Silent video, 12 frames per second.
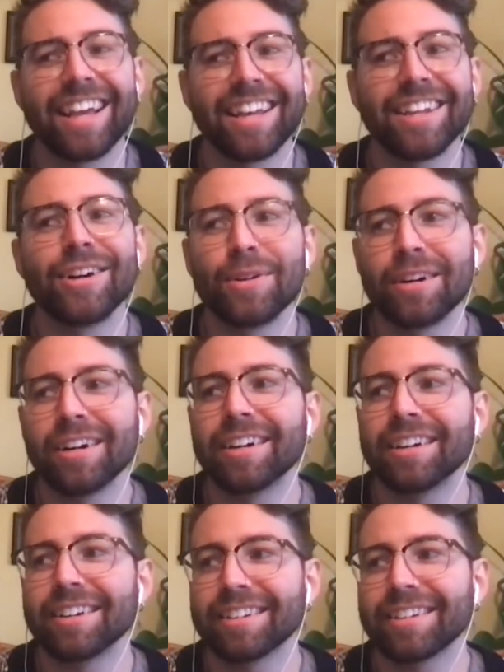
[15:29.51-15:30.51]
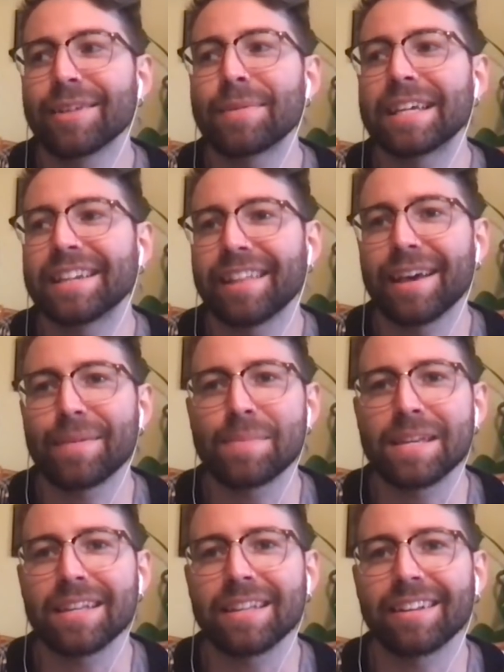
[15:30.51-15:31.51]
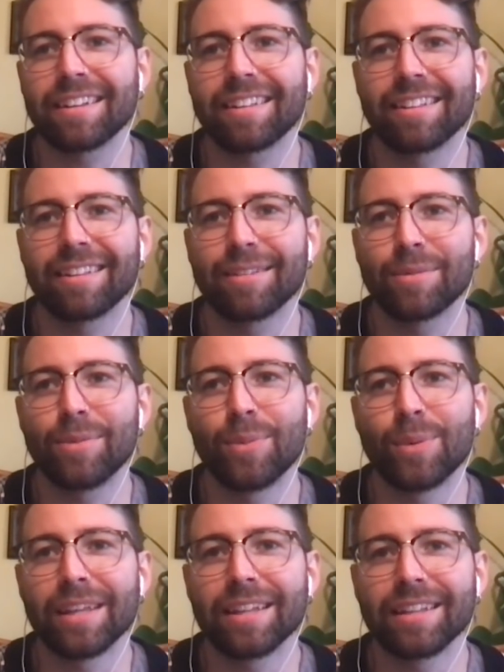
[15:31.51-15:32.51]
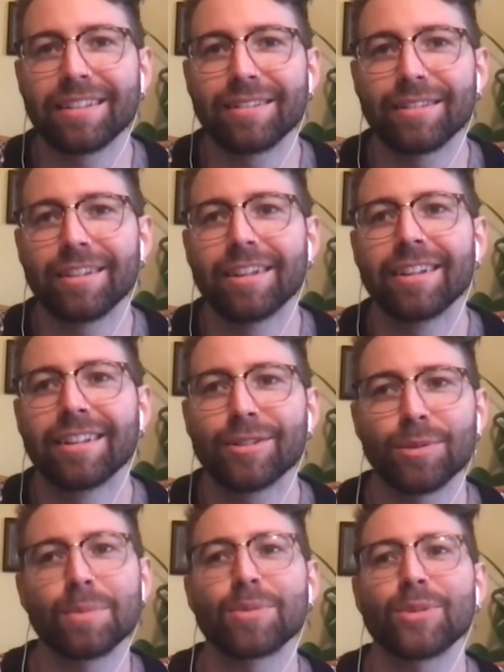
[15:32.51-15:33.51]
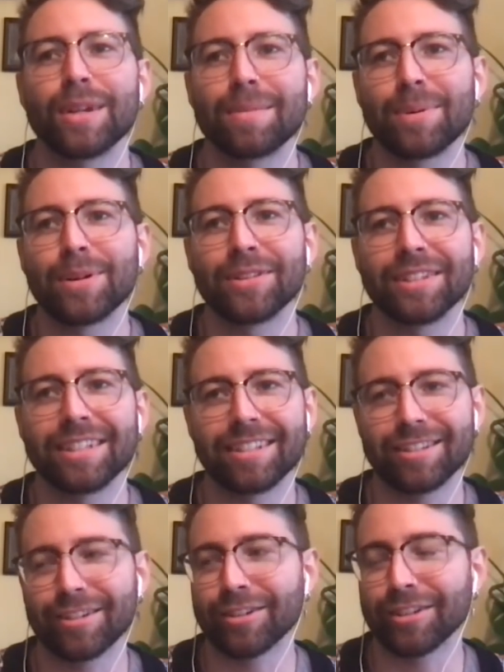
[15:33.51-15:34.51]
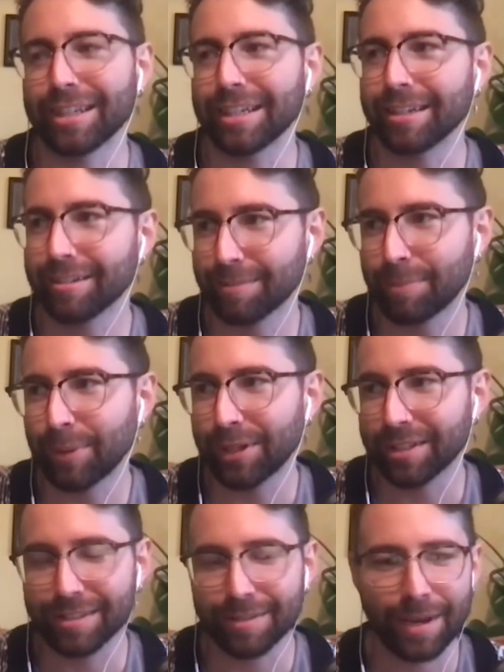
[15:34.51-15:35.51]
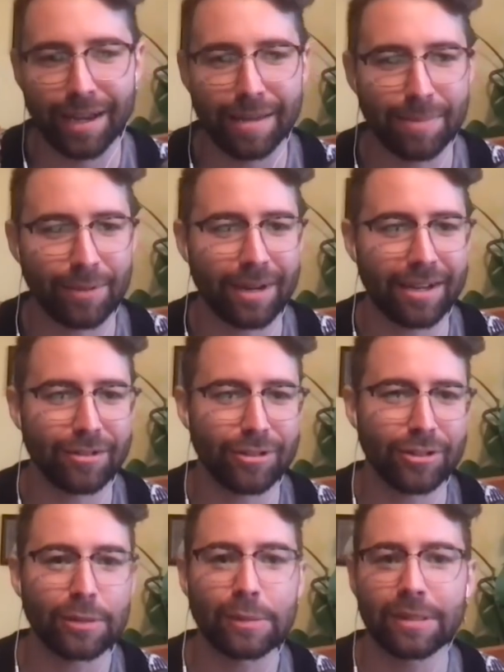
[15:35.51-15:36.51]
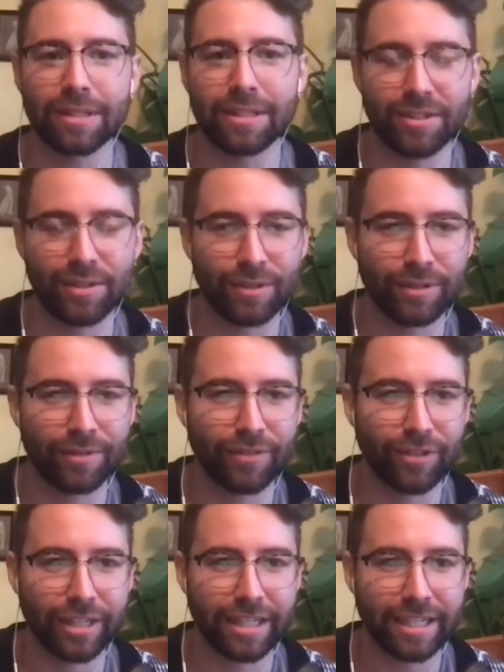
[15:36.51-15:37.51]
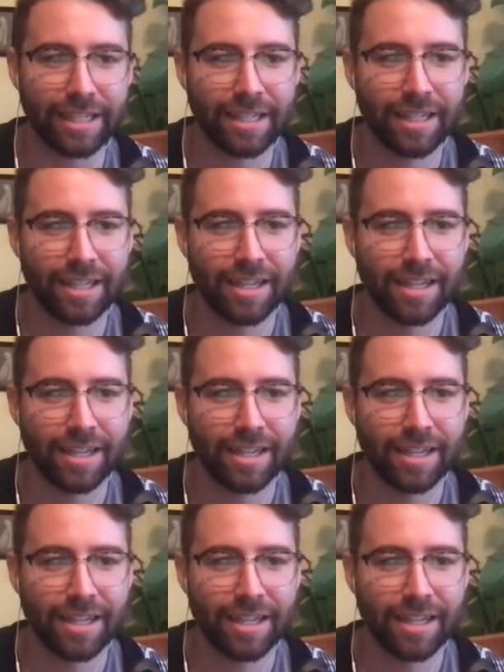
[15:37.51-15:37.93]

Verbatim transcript: I know uh, coming into that meet, we swim swam certainly certainly put some hype around you in the 200 free.